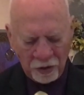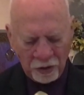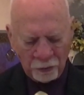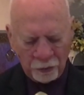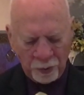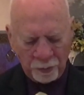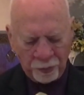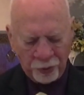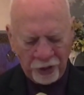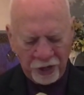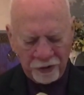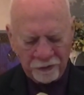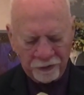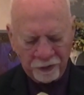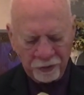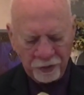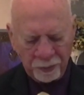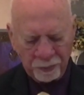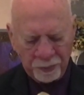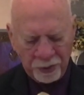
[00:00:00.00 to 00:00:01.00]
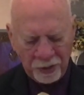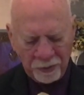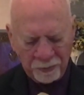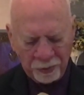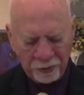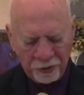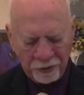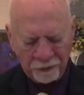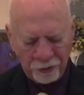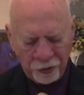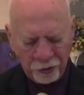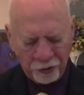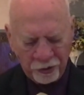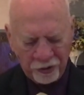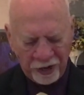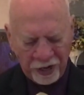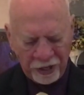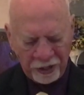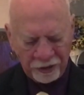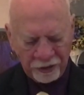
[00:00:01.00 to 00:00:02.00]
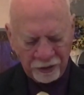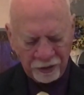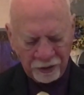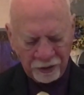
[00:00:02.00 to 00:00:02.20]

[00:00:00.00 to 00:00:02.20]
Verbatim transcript: we pray for the people of Ukraine,